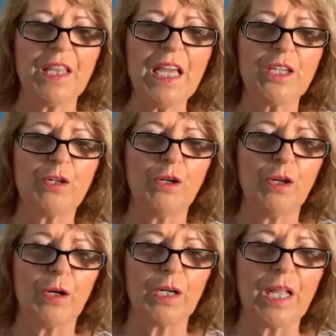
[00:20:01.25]
Thank you,
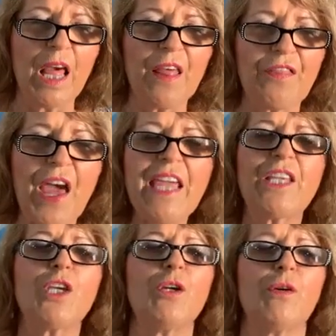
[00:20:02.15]
Lord.
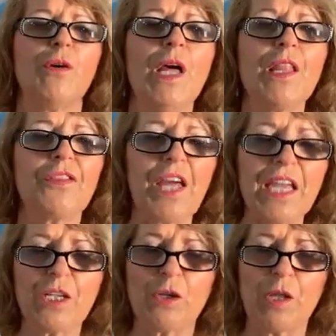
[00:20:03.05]
Thank you.
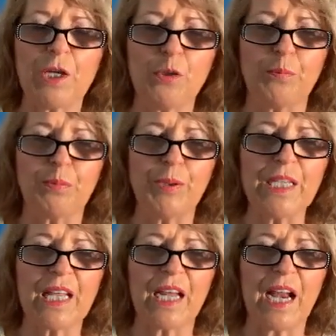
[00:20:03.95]
Thank you that you
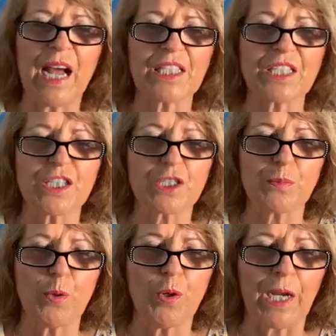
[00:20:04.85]
breathe at us
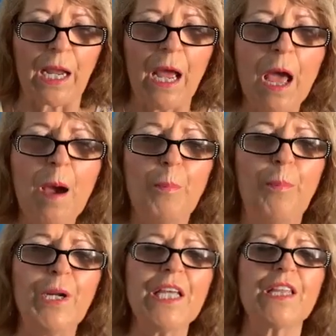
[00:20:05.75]
this morning.
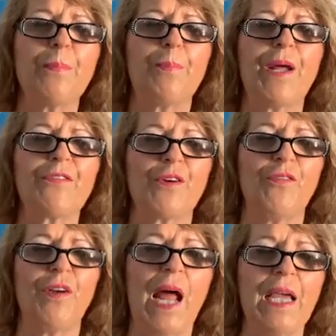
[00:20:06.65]
Breathe the breath
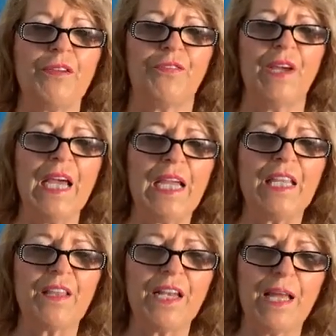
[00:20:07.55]
of life
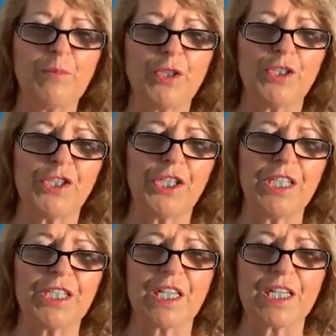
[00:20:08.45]
in the name of
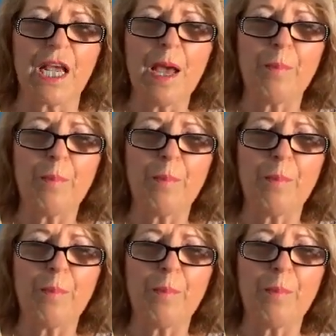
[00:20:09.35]
Jesus.